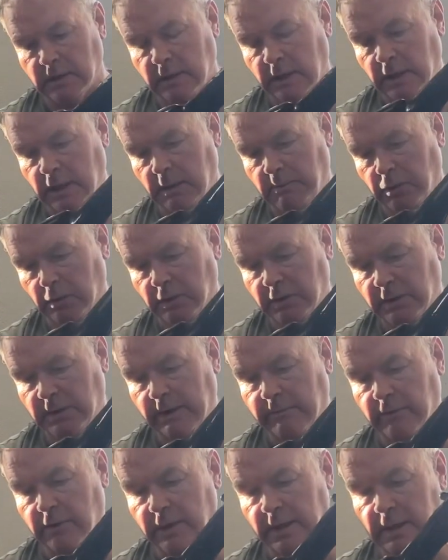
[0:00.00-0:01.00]
think he put 7
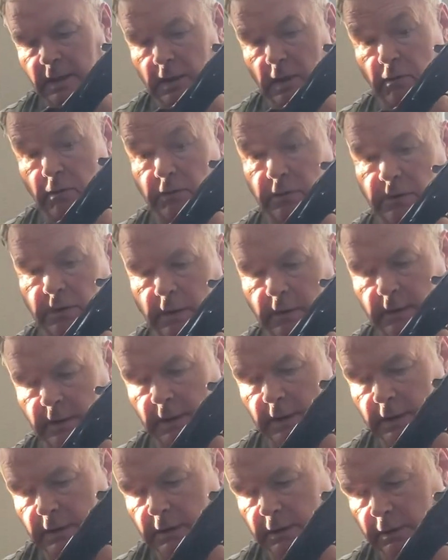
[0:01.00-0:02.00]
or 8 coats on
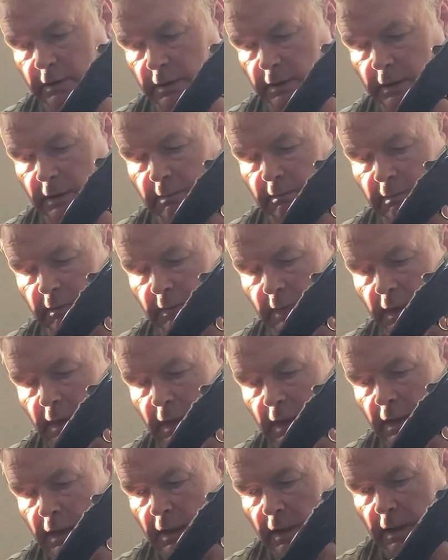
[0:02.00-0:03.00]
this
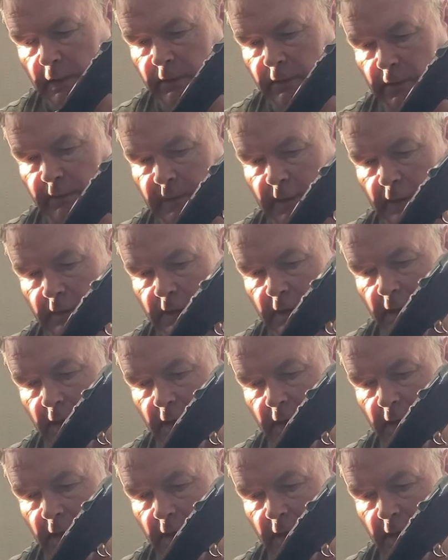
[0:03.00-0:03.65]
if he felt it